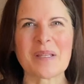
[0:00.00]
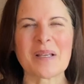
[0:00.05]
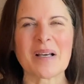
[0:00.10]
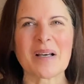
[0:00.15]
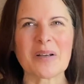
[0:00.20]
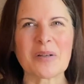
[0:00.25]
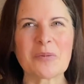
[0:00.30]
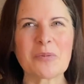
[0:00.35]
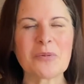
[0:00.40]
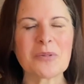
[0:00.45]

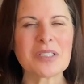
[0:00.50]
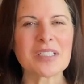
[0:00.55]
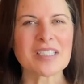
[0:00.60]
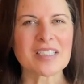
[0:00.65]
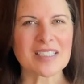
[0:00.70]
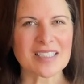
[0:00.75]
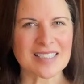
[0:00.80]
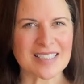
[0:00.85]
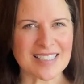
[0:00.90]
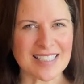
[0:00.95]
I would
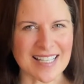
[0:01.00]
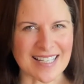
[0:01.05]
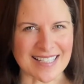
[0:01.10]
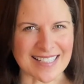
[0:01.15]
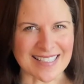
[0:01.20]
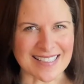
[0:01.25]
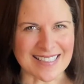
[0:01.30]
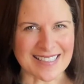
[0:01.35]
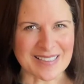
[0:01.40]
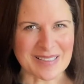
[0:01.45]

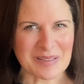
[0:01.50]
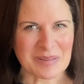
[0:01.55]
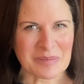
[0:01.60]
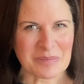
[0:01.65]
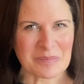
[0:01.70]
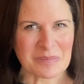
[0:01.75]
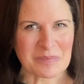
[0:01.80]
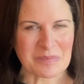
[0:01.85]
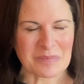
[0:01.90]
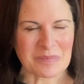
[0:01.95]
say
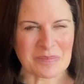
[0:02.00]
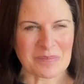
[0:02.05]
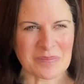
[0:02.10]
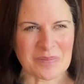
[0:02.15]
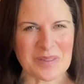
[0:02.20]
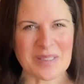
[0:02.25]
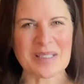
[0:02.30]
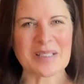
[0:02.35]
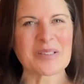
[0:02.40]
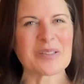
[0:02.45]

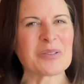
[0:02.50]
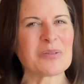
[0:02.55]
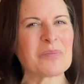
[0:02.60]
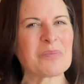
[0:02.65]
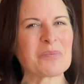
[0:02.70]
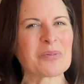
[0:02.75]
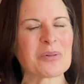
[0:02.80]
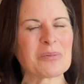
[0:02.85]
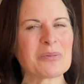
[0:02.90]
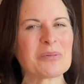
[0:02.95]
that you
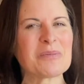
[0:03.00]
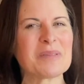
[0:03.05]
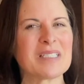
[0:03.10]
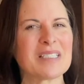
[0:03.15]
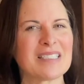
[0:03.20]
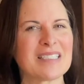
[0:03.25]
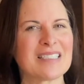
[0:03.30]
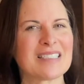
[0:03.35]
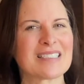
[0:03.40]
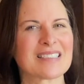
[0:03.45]
probably
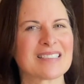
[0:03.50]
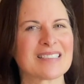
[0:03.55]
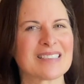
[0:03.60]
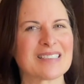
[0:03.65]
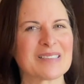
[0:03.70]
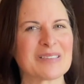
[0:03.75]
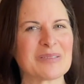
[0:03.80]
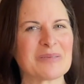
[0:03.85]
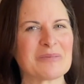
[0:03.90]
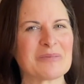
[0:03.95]
need to
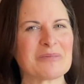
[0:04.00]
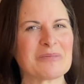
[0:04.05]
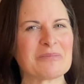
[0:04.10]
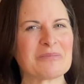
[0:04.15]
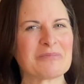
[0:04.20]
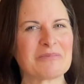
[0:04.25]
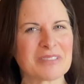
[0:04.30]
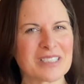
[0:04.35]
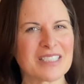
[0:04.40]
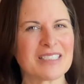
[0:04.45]

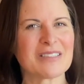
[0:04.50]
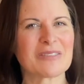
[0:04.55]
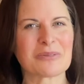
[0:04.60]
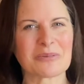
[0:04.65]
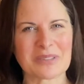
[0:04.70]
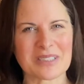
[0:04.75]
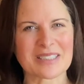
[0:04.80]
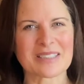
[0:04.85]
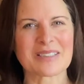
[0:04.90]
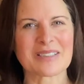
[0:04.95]
read or
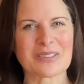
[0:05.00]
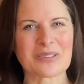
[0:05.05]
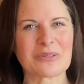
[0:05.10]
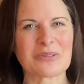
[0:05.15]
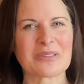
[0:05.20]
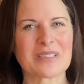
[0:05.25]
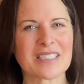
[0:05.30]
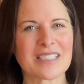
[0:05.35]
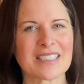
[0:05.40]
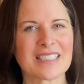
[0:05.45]
listen to
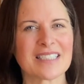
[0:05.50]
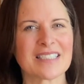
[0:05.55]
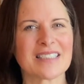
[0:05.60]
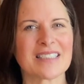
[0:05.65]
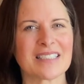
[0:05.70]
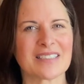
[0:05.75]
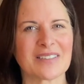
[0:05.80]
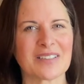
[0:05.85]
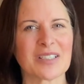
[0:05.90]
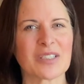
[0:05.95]
Gideon the
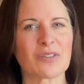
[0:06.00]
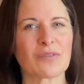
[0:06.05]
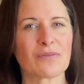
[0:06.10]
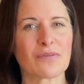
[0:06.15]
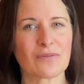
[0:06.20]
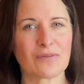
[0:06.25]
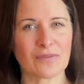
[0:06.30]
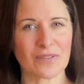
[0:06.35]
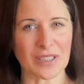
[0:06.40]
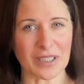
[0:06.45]
Ninth
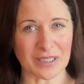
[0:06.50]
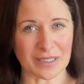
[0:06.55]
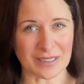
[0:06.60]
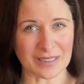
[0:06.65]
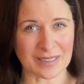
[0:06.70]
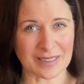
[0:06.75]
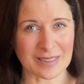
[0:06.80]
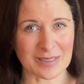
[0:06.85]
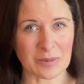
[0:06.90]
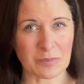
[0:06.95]

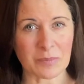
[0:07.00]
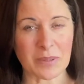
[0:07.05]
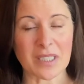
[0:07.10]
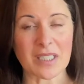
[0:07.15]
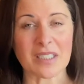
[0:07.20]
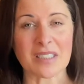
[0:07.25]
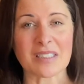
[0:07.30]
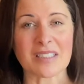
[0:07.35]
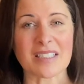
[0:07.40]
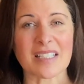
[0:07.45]
first
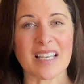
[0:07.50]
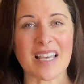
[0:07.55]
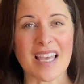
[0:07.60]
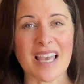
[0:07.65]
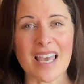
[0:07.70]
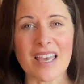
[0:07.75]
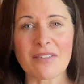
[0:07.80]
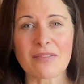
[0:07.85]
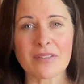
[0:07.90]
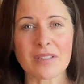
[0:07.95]
because
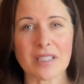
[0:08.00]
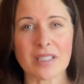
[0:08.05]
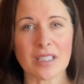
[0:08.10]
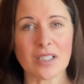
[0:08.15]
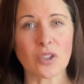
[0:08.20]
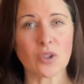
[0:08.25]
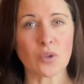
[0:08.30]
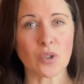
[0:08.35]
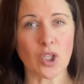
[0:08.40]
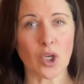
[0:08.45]
everything
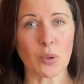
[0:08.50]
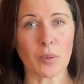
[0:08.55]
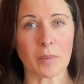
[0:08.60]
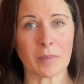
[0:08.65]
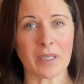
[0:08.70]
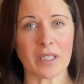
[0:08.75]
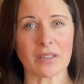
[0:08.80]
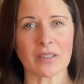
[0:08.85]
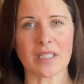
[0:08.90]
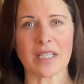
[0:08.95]
you know
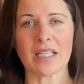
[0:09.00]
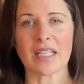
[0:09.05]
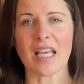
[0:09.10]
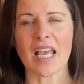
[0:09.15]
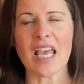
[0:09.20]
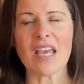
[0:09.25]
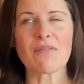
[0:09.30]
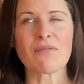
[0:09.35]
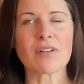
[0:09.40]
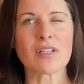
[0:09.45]
about that,
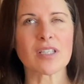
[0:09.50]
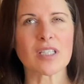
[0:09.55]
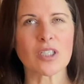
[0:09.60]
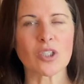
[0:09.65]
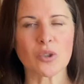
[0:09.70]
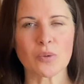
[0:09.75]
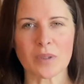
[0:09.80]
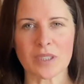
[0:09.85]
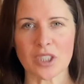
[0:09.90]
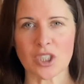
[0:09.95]
everything
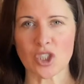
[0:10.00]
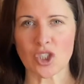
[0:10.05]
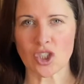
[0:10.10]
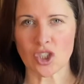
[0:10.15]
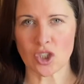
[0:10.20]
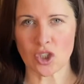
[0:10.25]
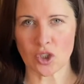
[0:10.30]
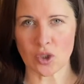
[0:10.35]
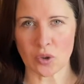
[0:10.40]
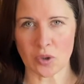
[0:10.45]
you
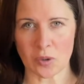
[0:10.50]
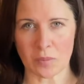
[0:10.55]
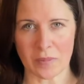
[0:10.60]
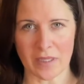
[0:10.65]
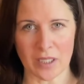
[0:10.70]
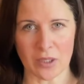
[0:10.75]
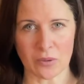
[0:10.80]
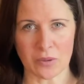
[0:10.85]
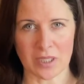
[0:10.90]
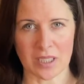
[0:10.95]
understood
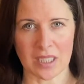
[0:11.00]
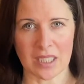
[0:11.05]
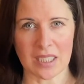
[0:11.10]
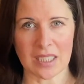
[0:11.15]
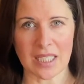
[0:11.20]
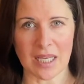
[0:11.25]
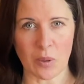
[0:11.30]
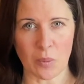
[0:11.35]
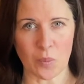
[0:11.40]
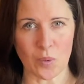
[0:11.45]
about
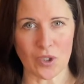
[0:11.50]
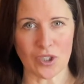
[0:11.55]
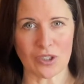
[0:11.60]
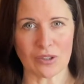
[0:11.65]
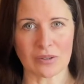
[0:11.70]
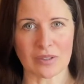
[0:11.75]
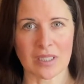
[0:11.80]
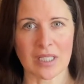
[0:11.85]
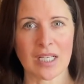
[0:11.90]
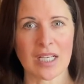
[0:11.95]
that
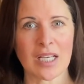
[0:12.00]
world